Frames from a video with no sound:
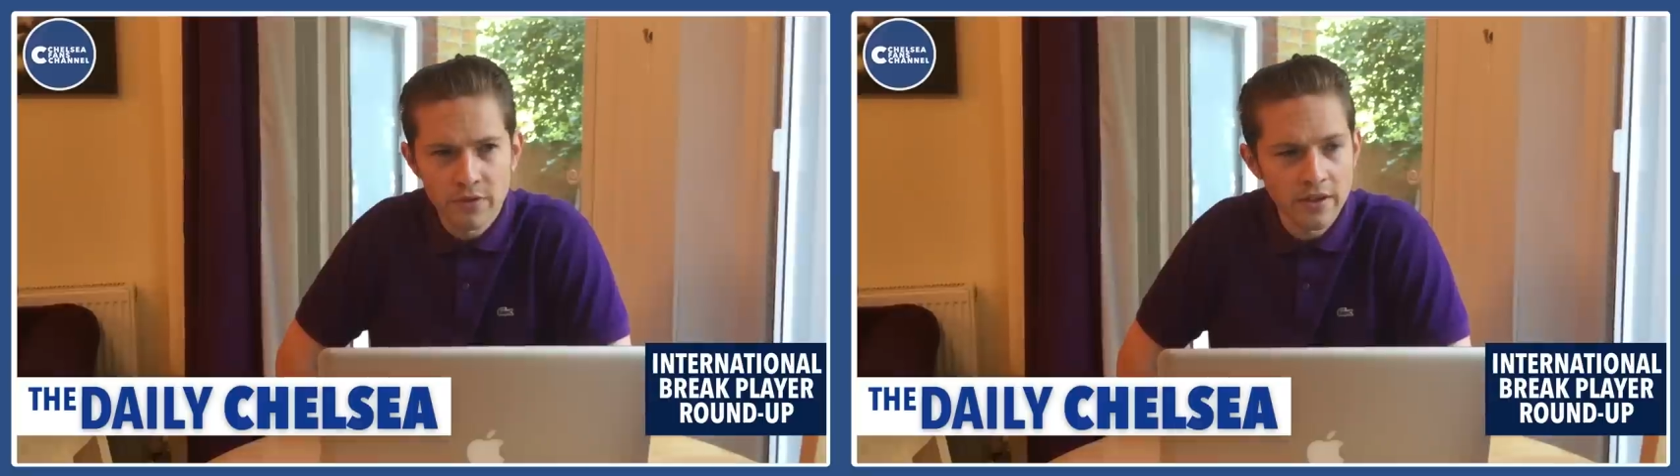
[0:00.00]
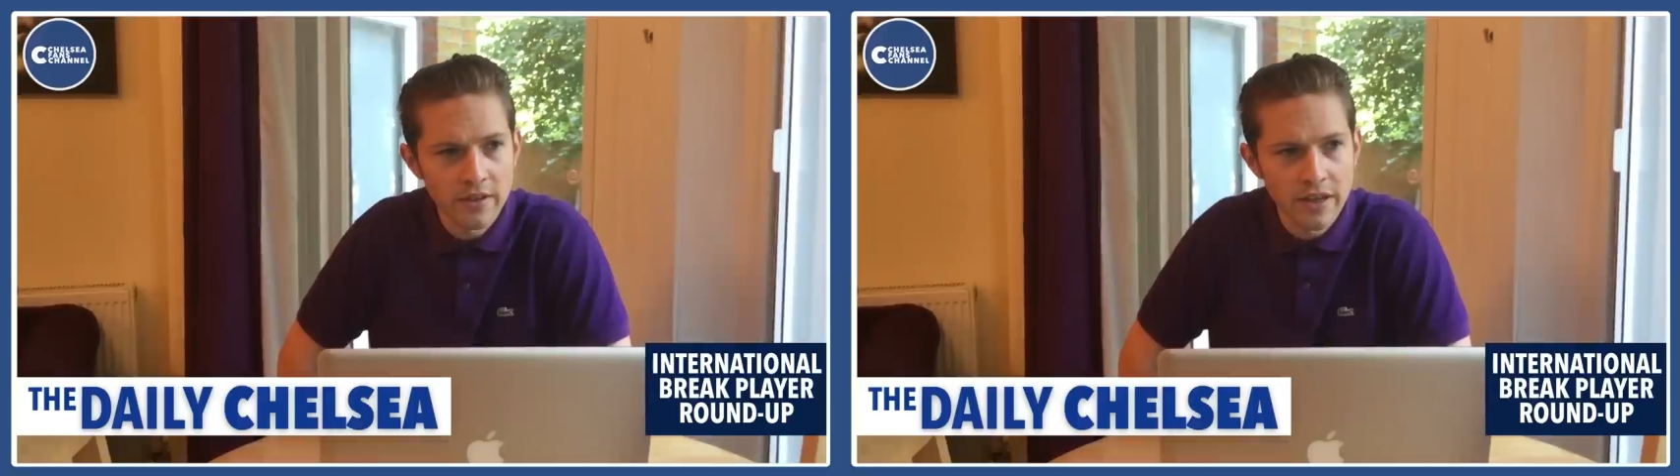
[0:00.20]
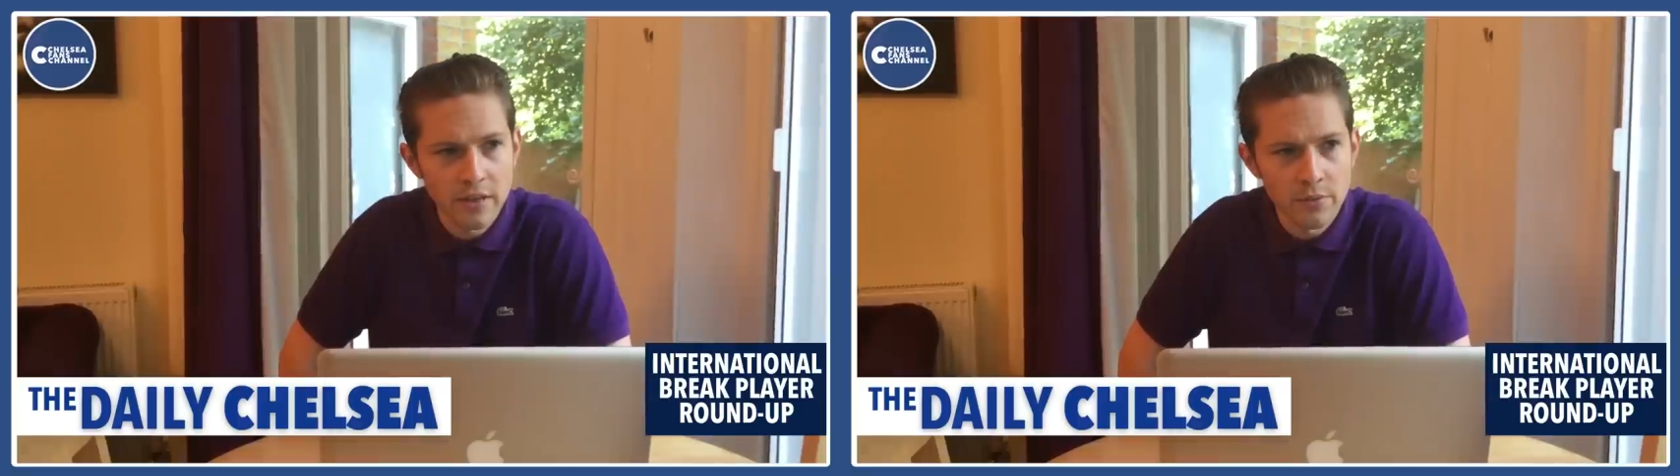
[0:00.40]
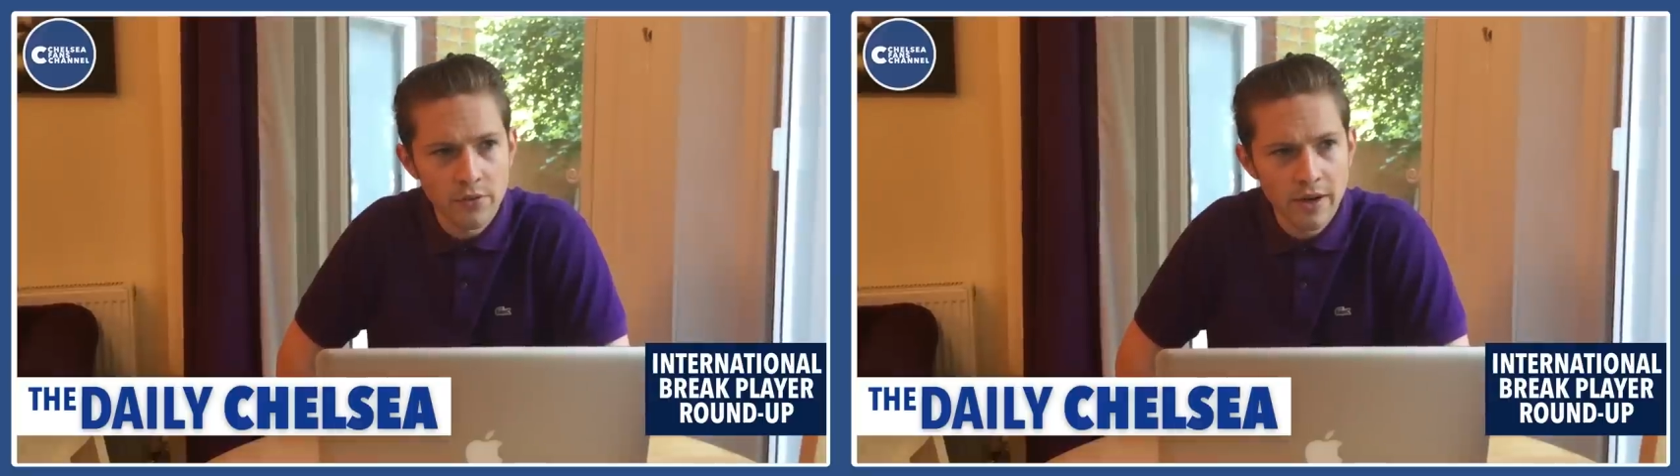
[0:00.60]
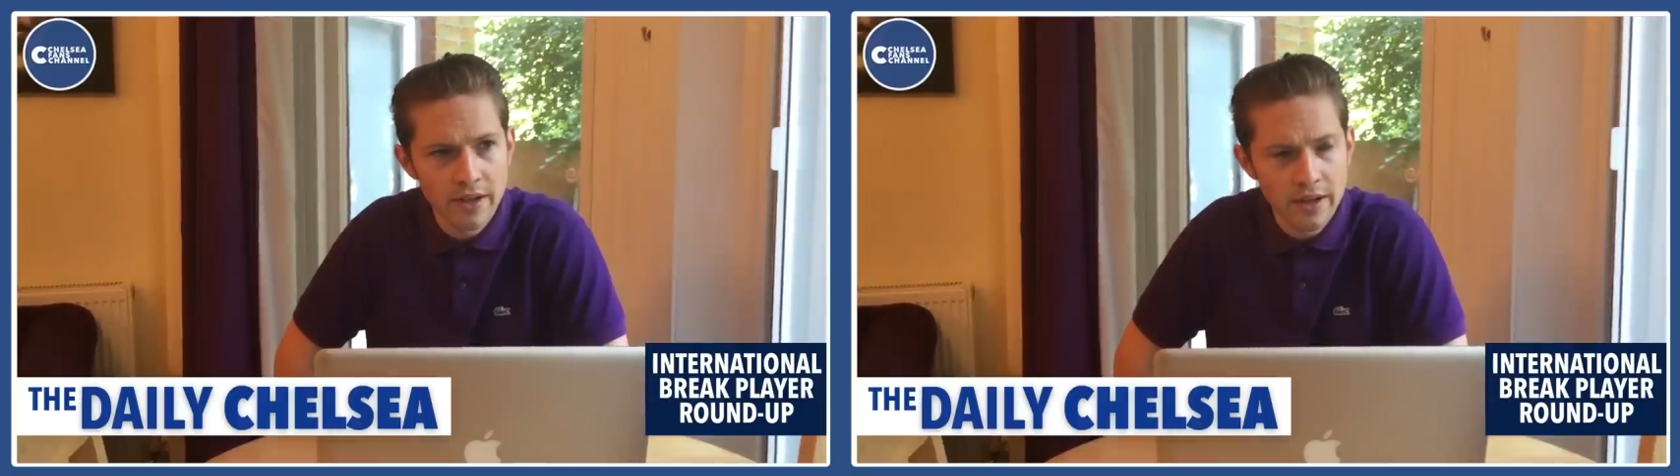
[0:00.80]
because I didn't think he was
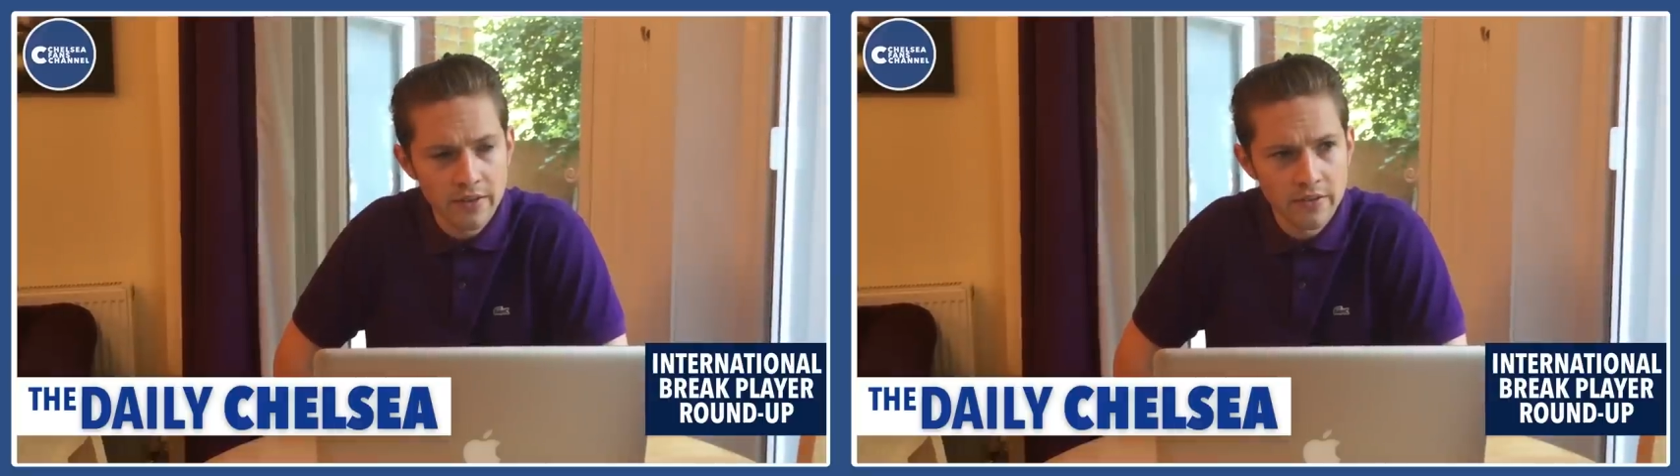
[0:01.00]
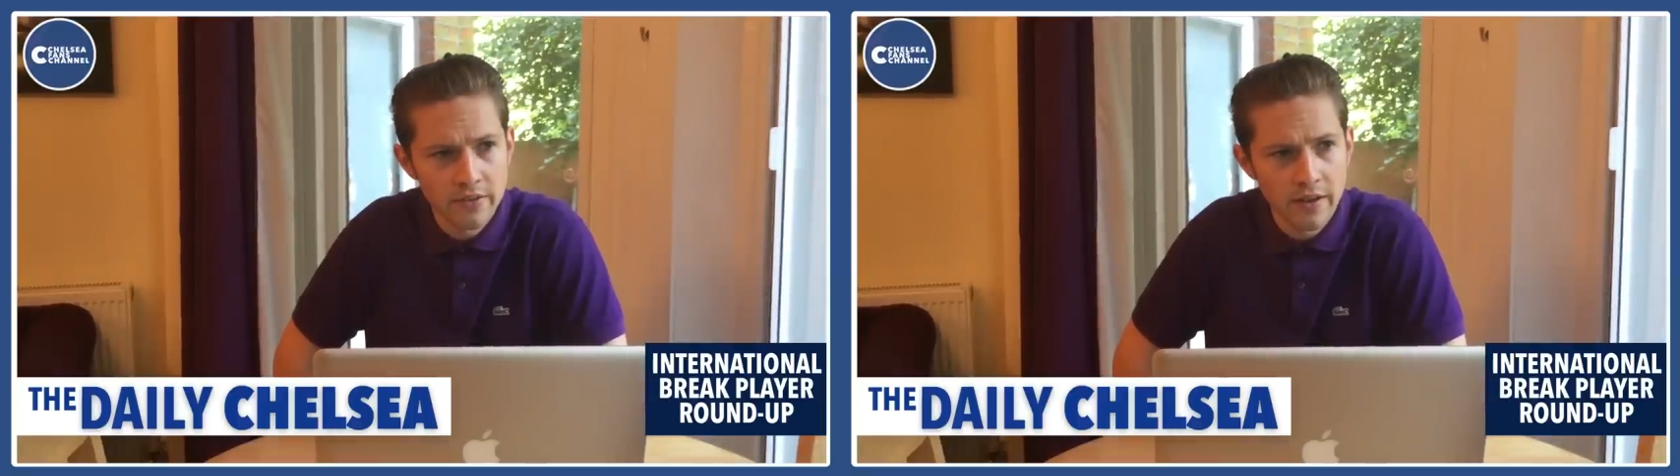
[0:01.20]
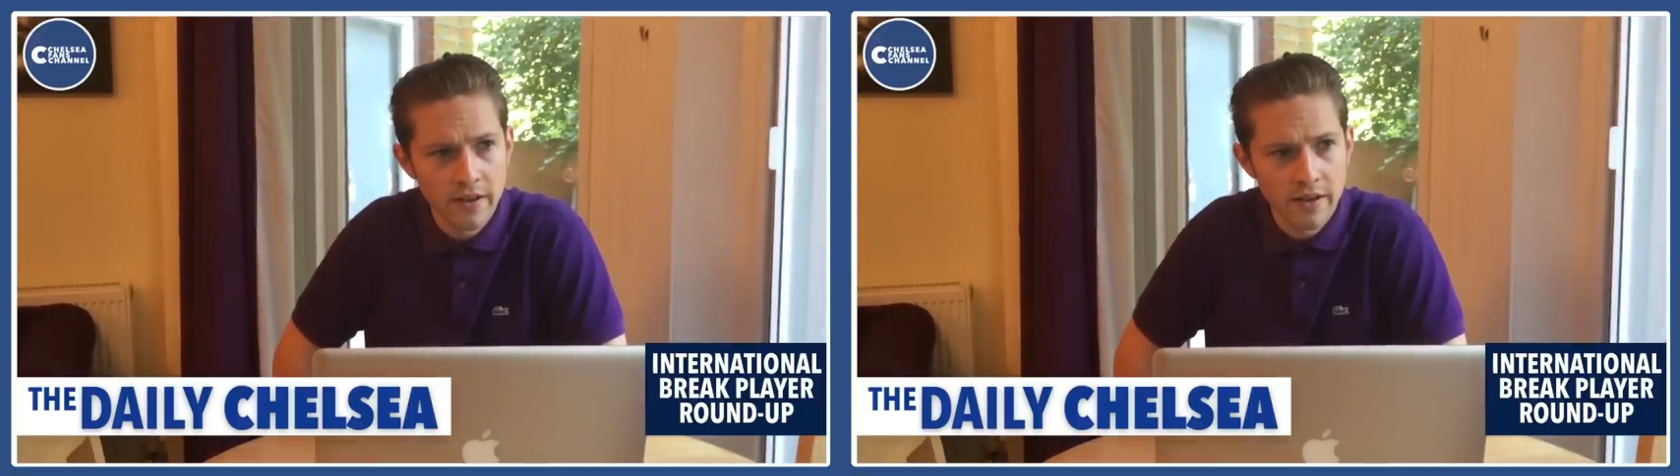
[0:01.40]
great against